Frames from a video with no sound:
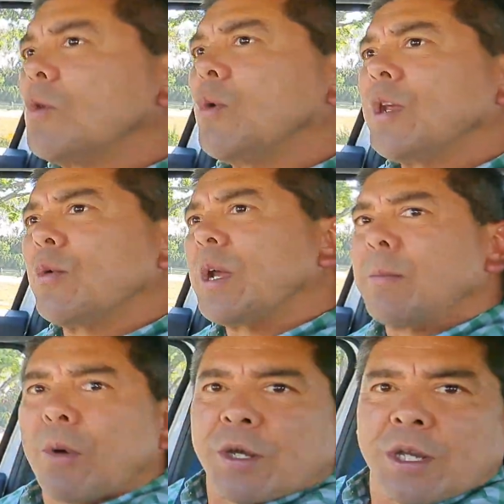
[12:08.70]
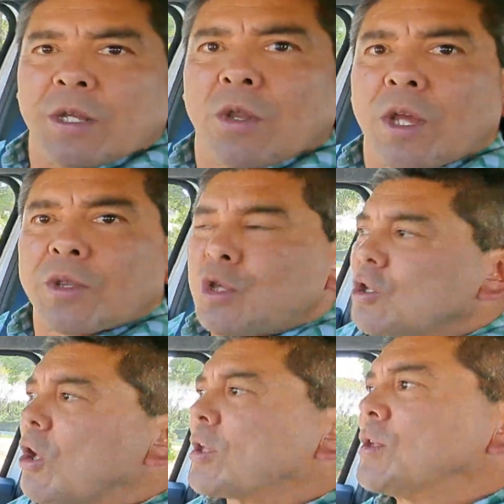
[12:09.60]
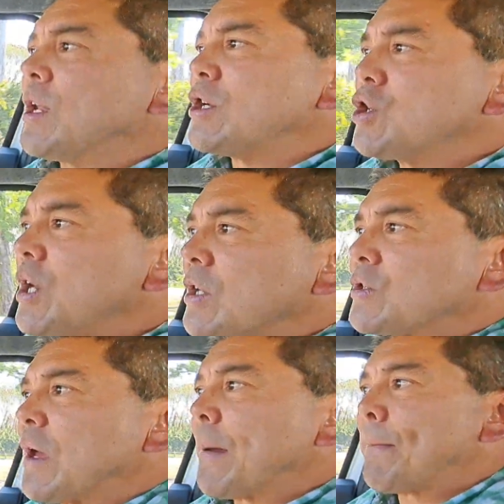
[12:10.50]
What do you reckon, my dear? Do you like the Dacia Duster?